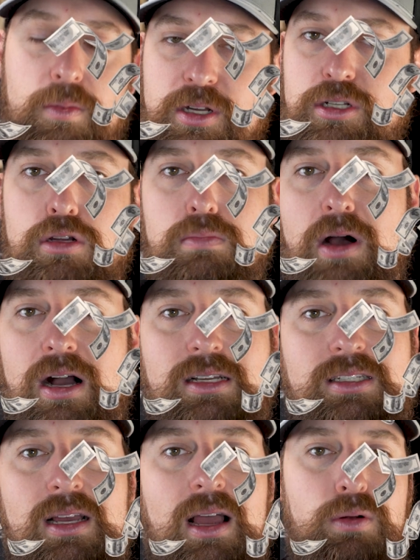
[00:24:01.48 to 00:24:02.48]
throw me
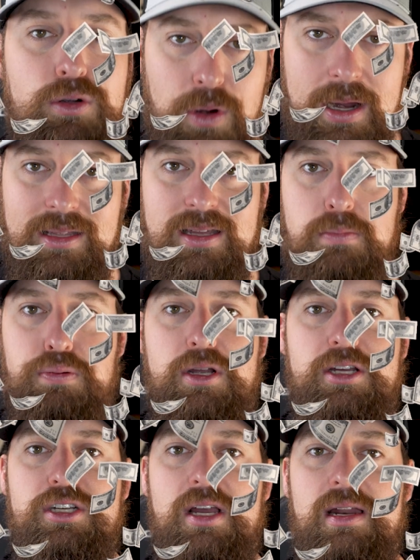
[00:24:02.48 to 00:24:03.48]
$2. We greatly
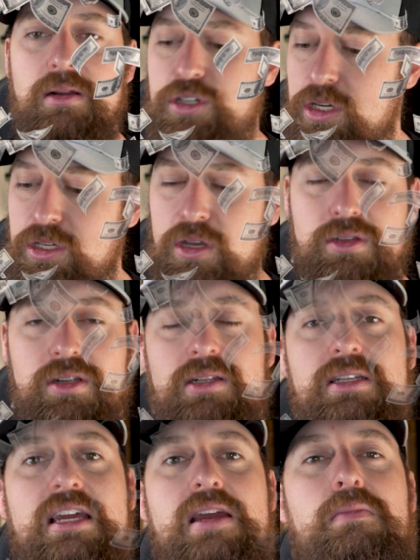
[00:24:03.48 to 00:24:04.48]
appreciate it. Just using
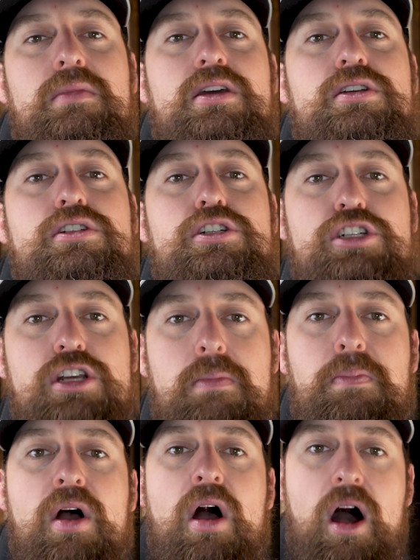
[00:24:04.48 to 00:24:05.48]
it to keep this
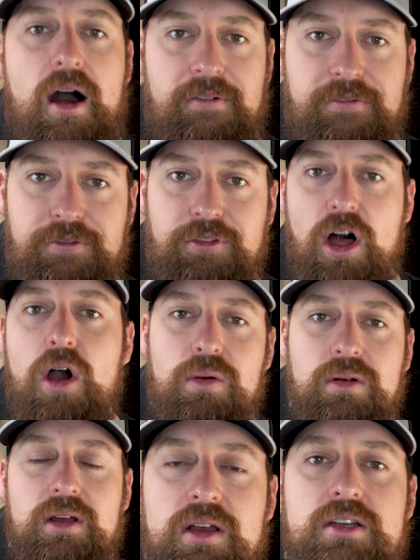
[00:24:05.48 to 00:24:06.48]
ship
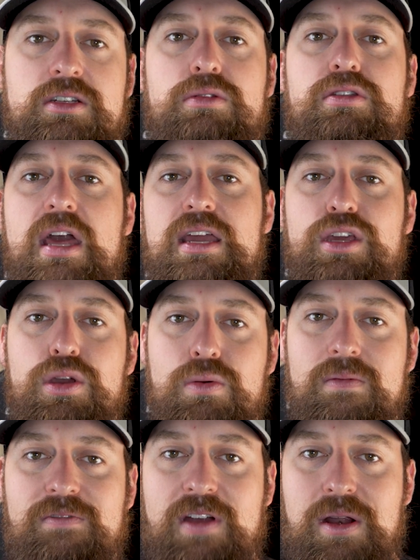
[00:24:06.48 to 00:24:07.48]
afloat. So thank you
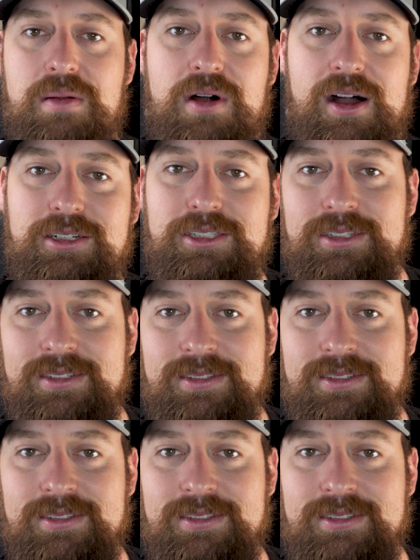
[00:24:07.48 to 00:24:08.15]
very much.